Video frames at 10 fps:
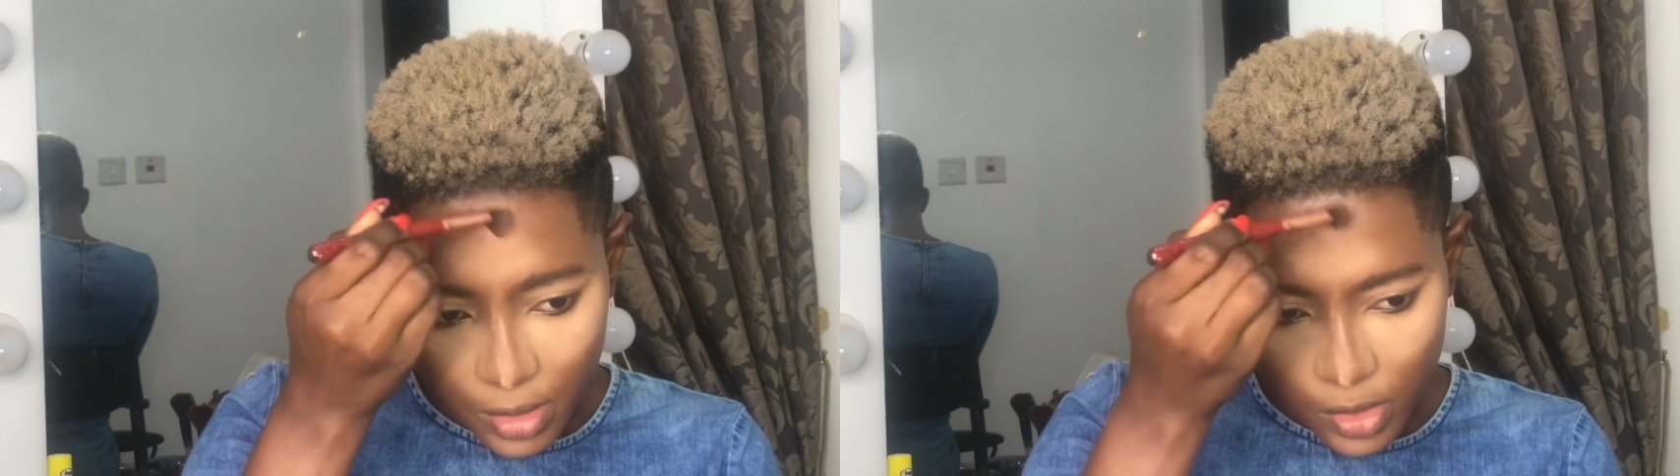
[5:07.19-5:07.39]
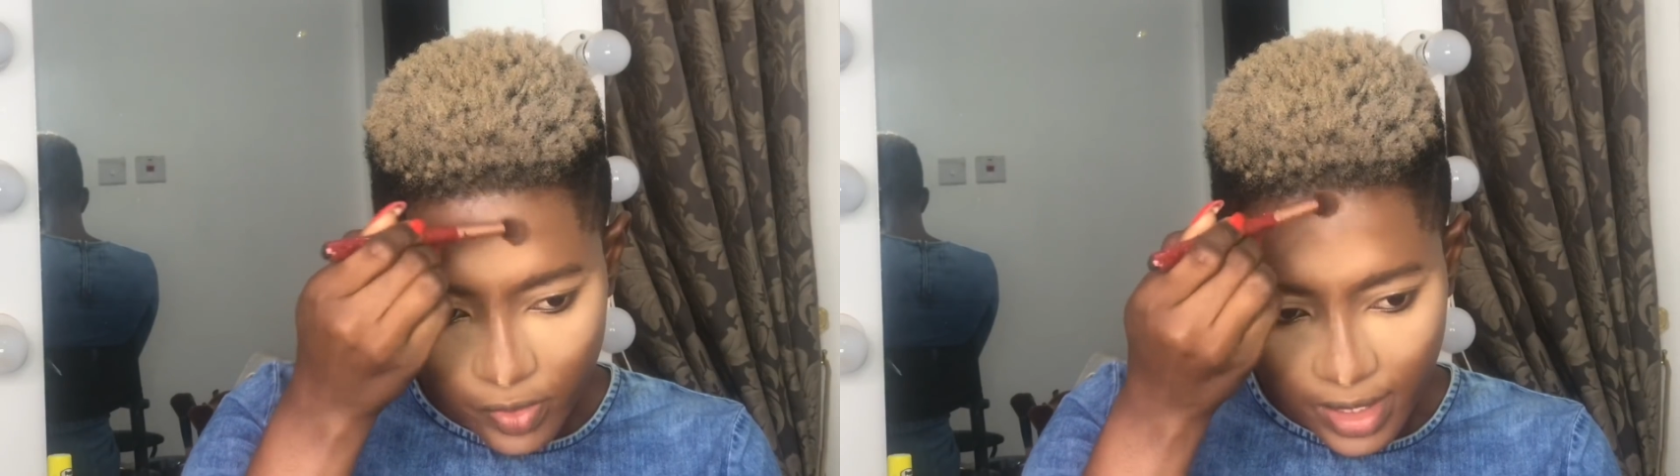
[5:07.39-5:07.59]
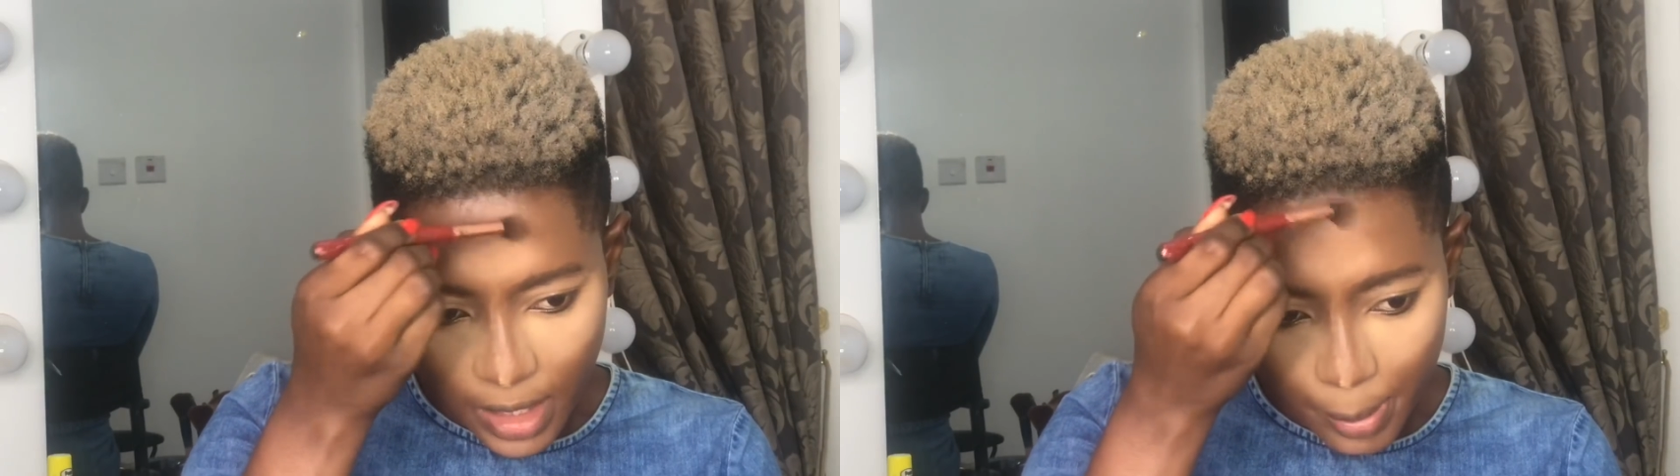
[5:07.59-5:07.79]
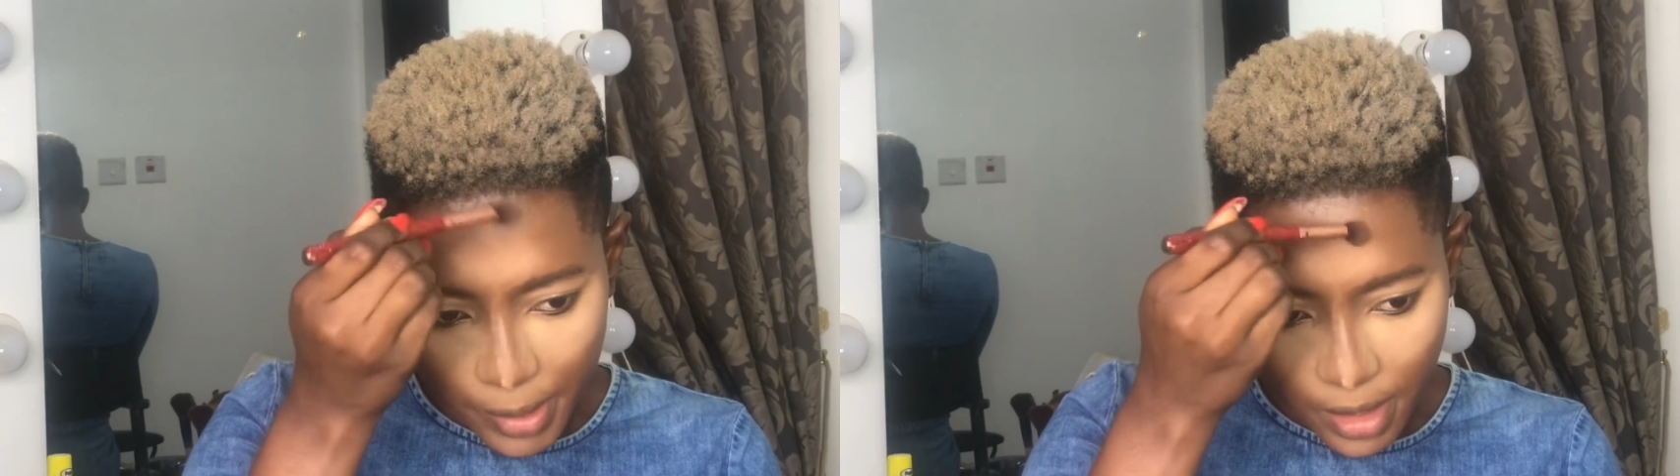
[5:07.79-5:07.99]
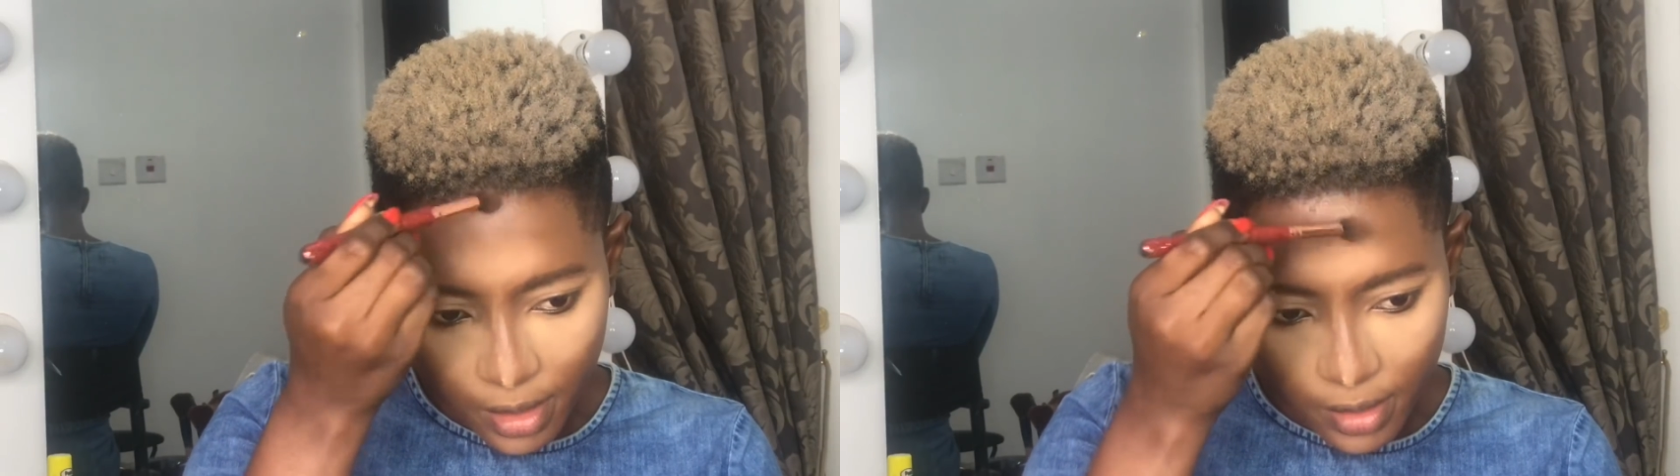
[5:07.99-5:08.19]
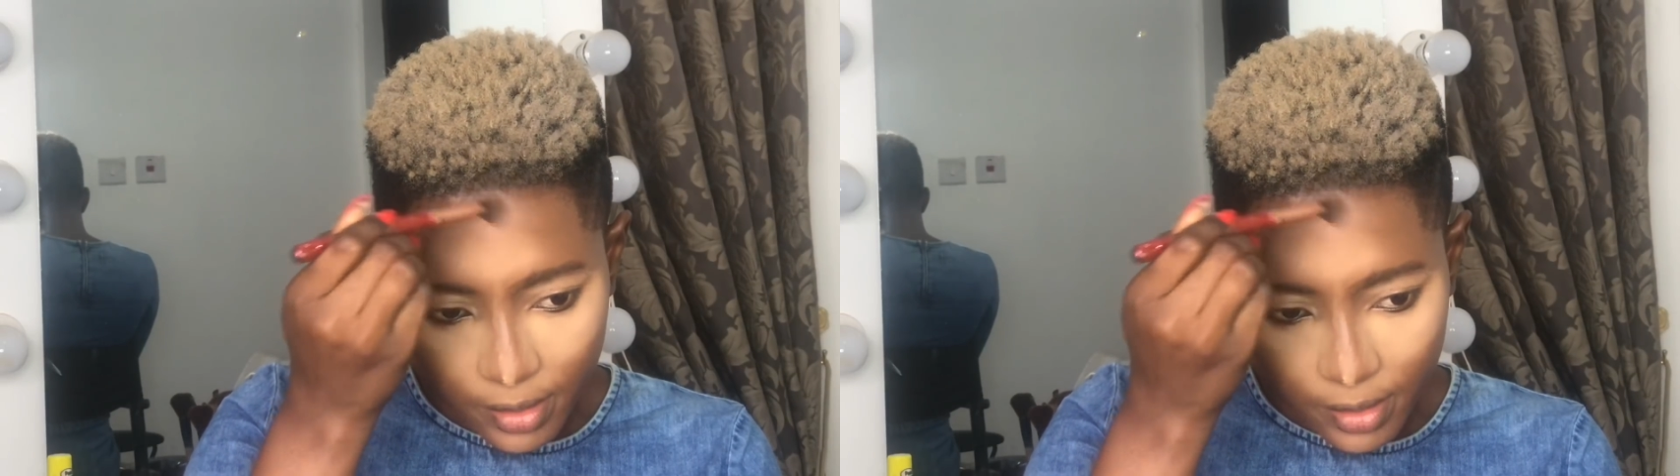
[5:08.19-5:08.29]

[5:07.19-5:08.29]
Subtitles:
I'm just overlapping